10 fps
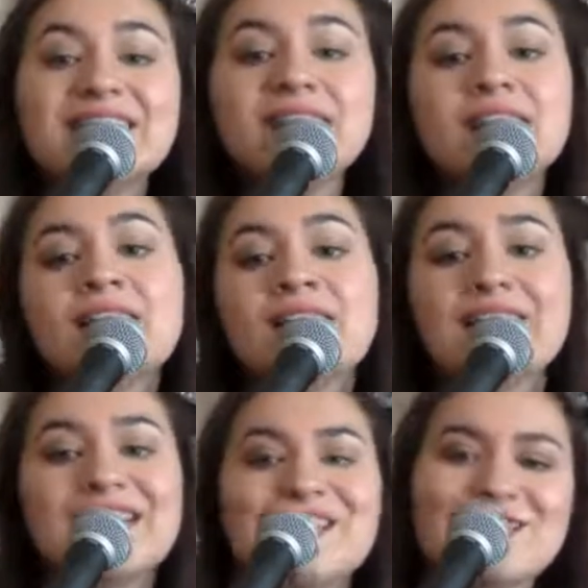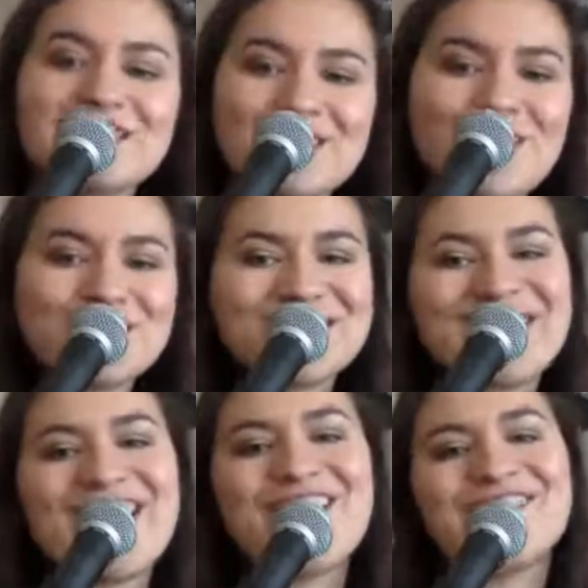In the
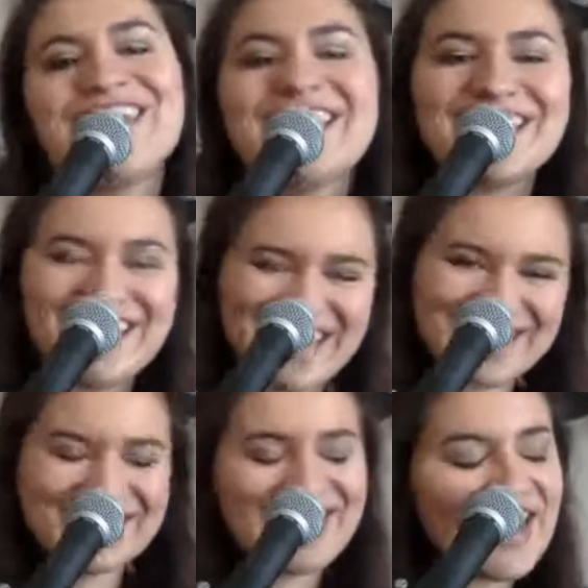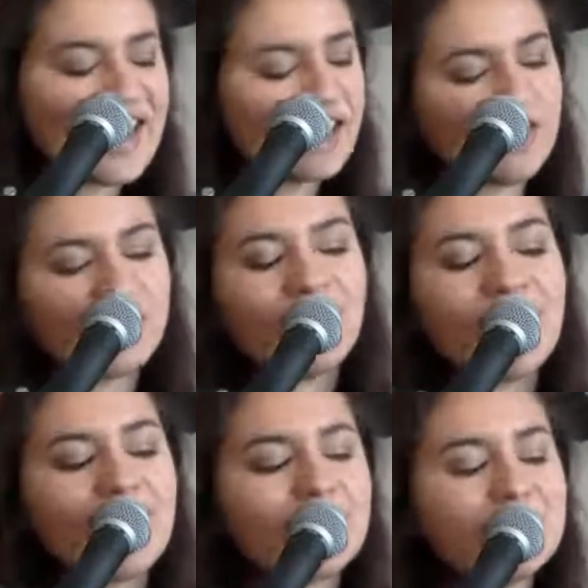summertime here, let's take
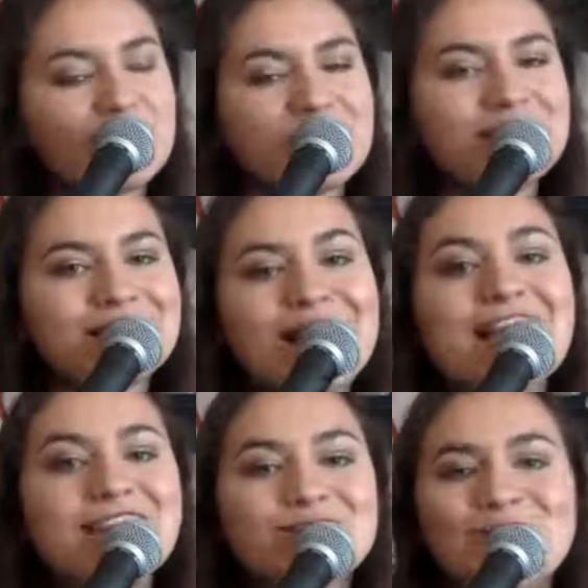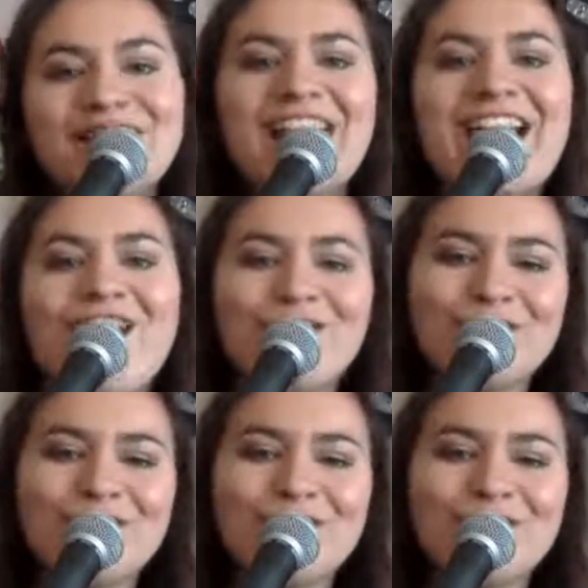advantage of the days we have.